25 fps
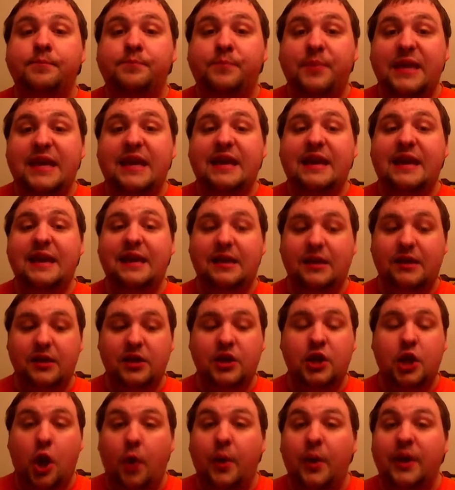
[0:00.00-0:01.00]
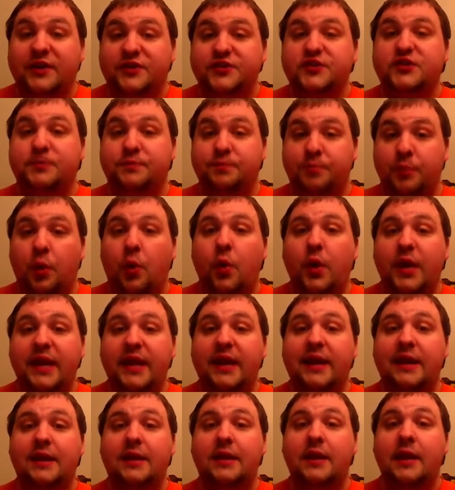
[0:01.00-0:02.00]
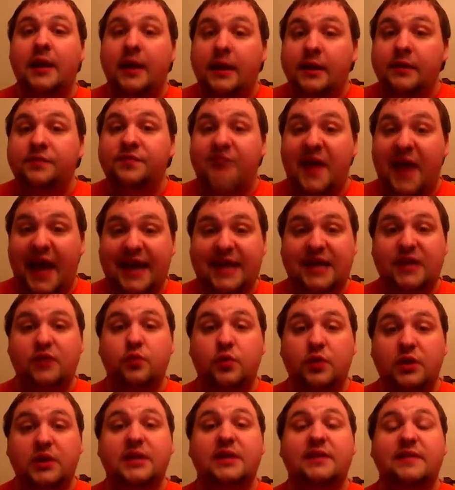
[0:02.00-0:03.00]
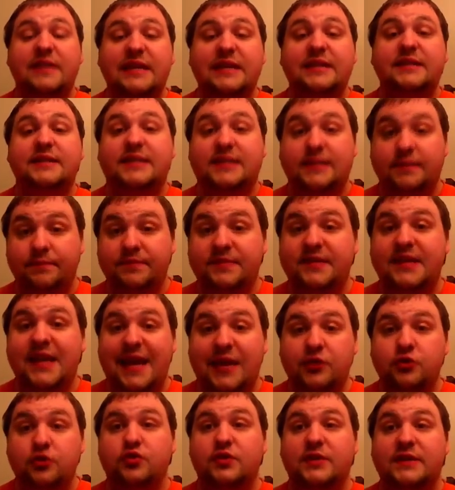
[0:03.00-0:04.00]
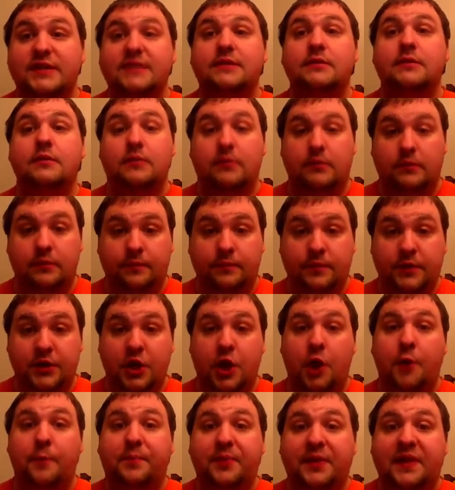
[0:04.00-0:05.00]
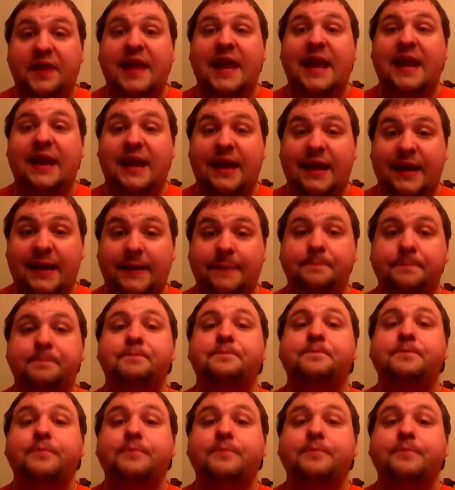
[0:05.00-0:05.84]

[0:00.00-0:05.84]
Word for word: being you know exploited, that can really lead to some dangerous you know planning